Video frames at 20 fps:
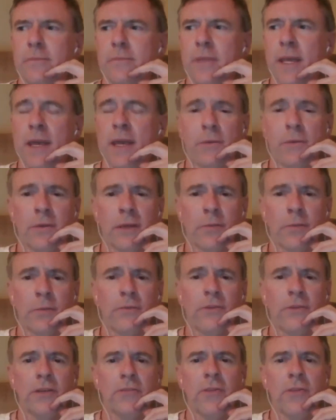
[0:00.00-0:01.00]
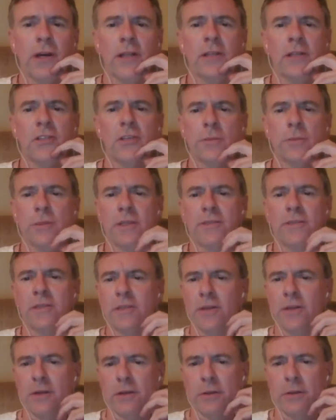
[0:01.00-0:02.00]
and revealed knowledge, I believe
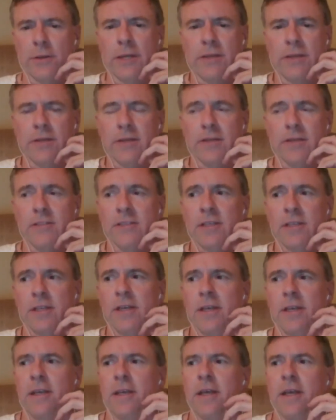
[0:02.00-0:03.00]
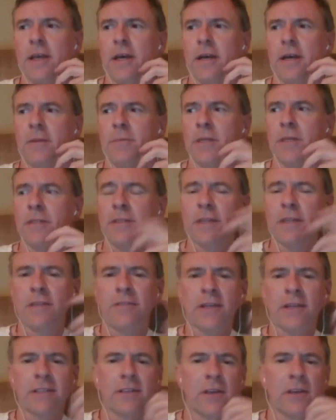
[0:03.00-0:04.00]
that there are no atheists. But to
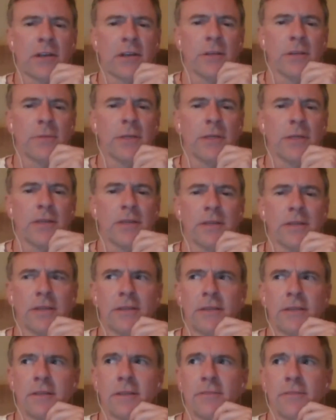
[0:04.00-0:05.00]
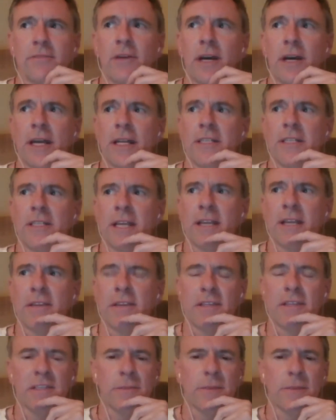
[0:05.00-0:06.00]
confect an argument that defines
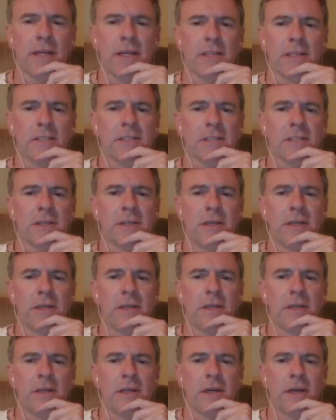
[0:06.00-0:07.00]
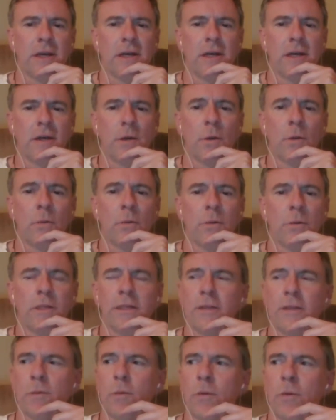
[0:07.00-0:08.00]
atheism as
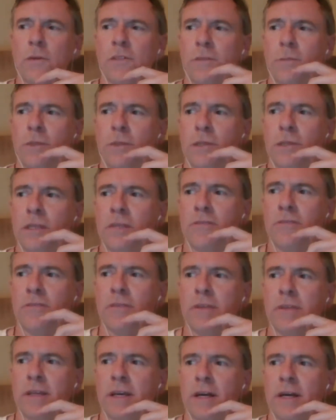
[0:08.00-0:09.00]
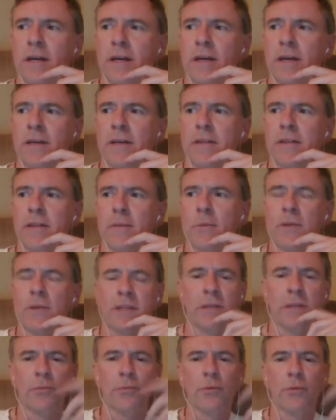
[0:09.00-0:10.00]
only the warranted belief that
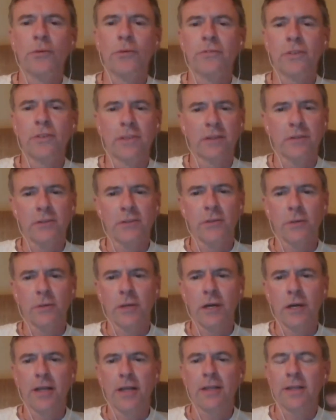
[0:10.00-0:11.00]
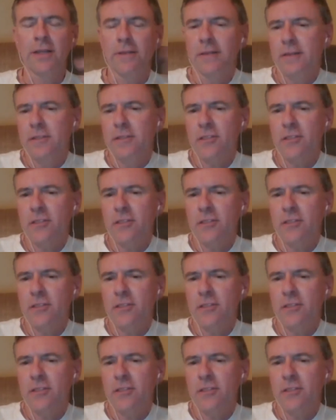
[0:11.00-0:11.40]
one can prove that there is no God. It's